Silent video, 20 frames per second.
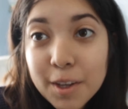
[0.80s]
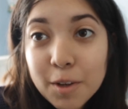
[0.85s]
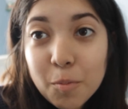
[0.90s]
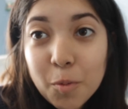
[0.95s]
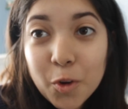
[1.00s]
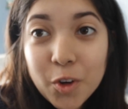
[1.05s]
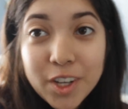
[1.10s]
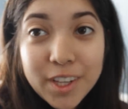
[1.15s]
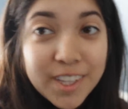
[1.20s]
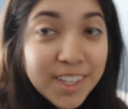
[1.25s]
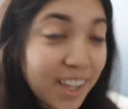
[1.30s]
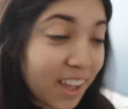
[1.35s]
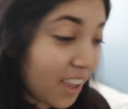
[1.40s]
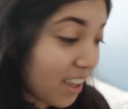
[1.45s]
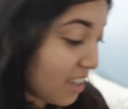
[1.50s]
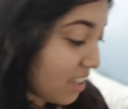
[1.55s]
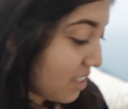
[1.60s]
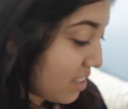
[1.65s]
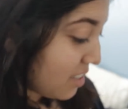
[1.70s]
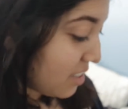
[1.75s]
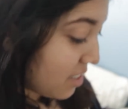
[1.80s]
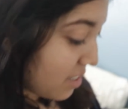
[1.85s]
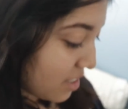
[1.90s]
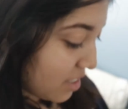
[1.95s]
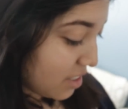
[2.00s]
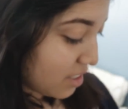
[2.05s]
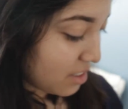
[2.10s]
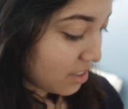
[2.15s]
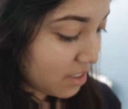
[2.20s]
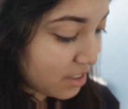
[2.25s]
Good morning,
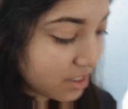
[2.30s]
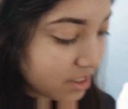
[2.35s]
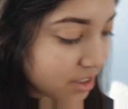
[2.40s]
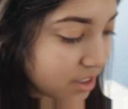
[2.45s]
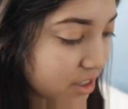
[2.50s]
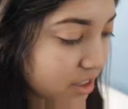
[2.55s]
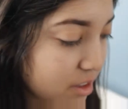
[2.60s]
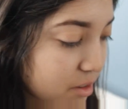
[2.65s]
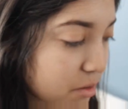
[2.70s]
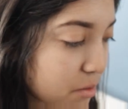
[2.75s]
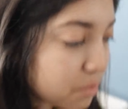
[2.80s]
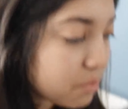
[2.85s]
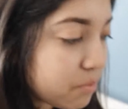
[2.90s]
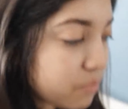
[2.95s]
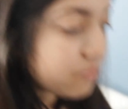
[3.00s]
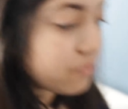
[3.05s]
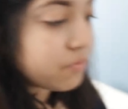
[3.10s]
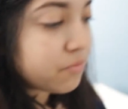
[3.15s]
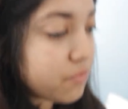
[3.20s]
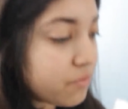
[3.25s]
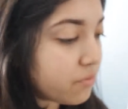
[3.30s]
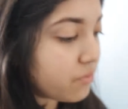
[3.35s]
guys. It's um